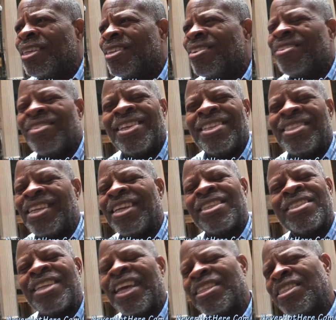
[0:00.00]
You know,
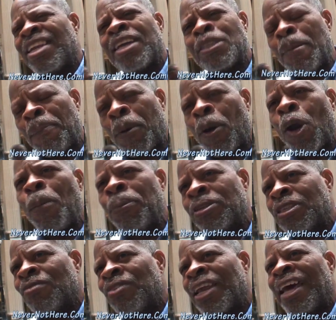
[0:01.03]
that's not the
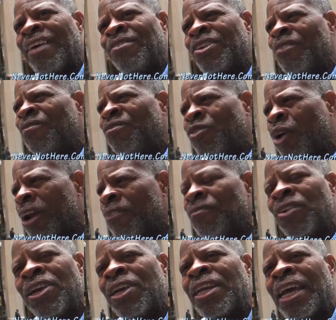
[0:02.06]
purpose of life, to try to
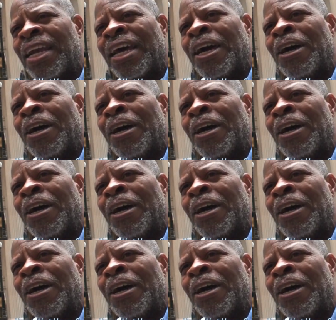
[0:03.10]
figure that